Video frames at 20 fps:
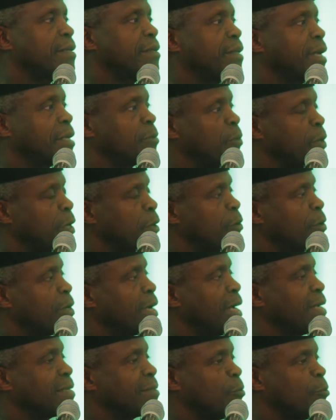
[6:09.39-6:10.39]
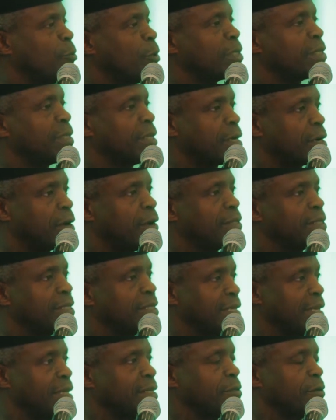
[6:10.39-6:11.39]
that we look at what the
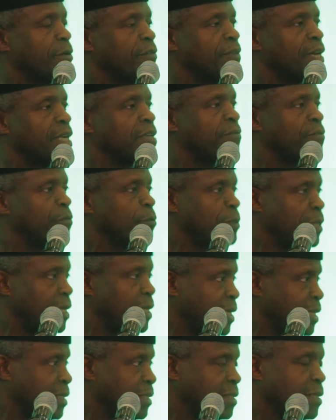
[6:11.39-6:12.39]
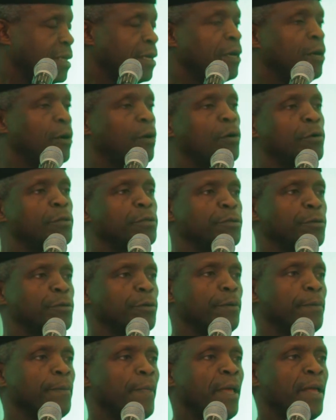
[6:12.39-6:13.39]
content of that food is
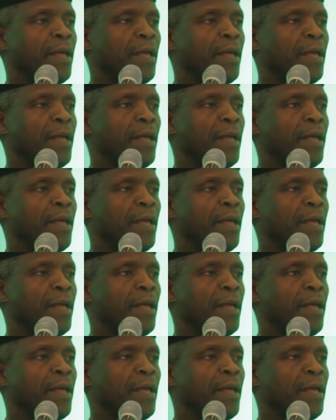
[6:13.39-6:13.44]
also.